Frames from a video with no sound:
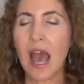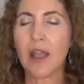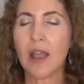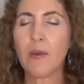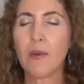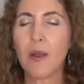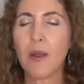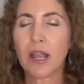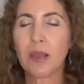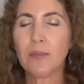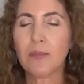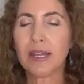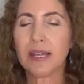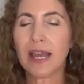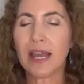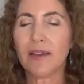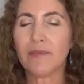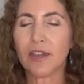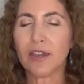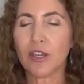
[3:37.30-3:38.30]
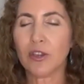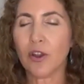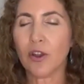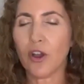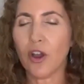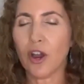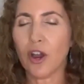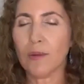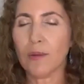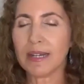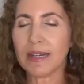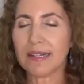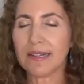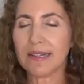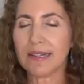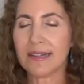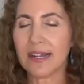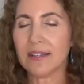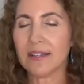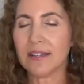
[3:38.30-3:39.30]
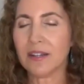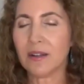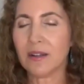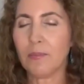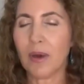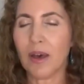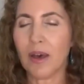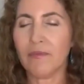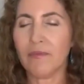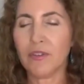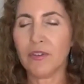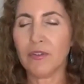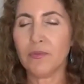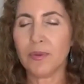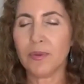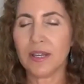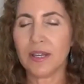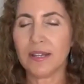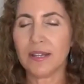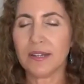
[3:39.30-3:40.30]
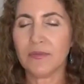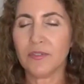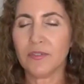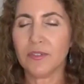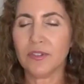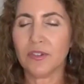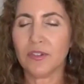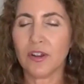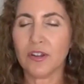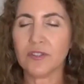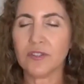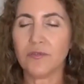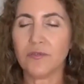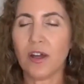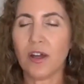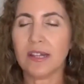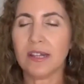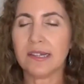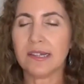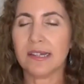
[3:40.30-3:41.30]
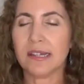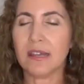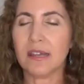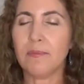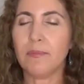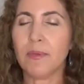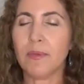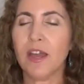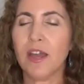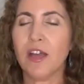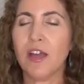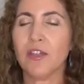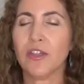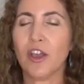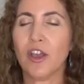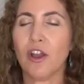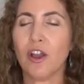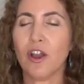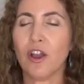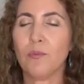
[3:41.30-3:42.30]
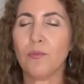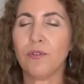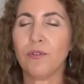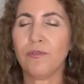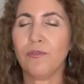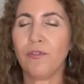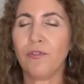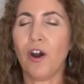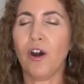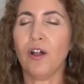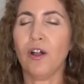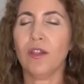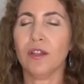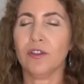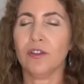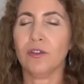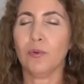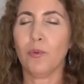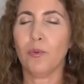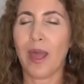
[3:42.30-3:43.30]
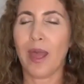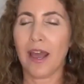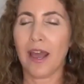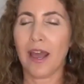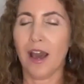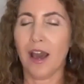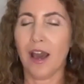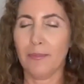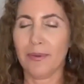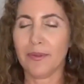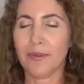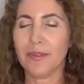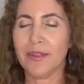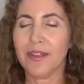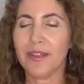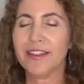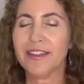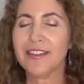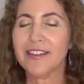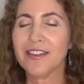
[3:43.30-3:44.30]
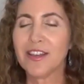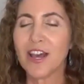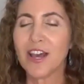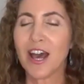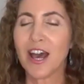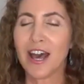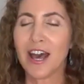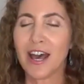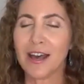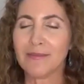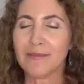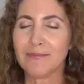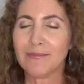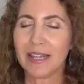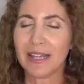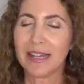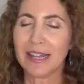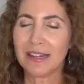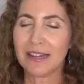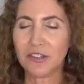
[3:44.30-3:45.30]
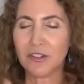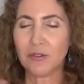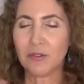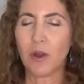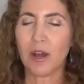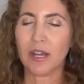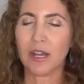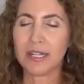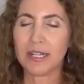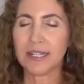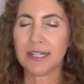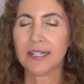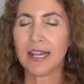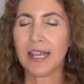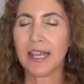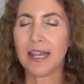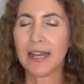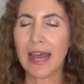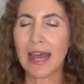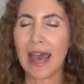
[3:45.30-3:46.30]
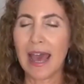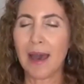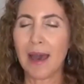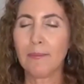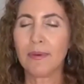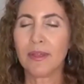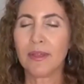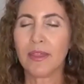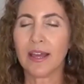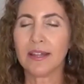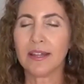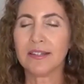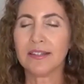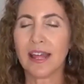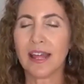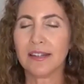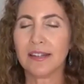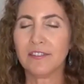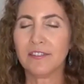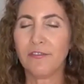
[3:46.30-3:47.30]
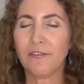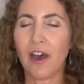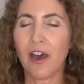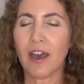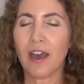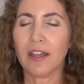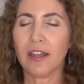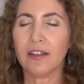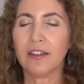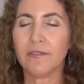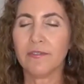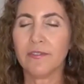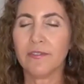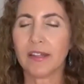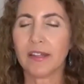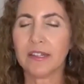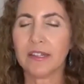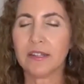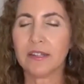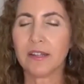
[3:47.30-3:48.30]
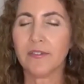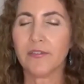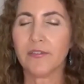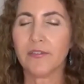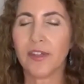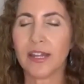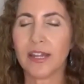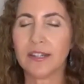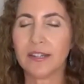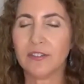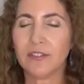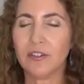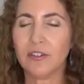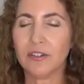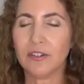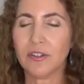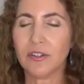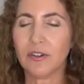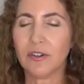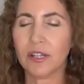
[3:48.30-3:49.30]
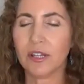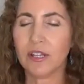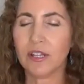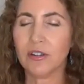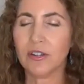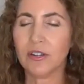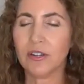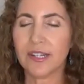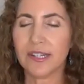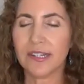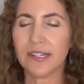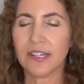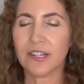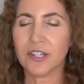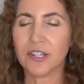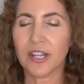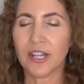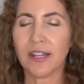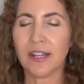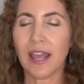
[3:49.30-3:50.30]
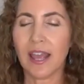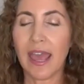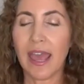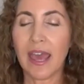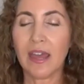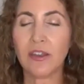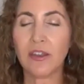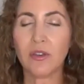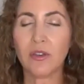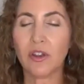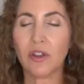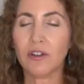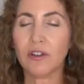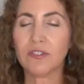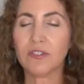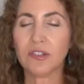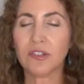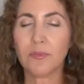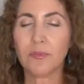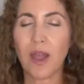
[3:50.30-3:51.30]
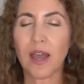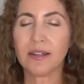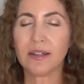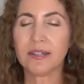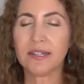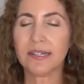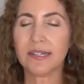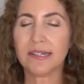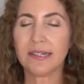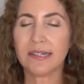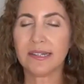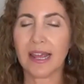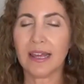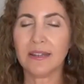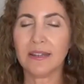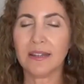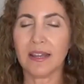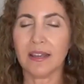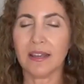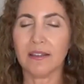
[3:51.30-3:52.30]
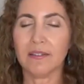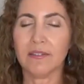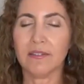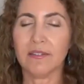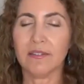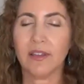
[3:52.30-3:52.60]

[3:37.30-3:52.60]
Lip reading: I recommend having your arm extended above you, because if you start to fall asleep, the arm will fall and you'll wake up. Unless you're wanting to take a nap, and that's fine if that's your decision. And you can also practice standing.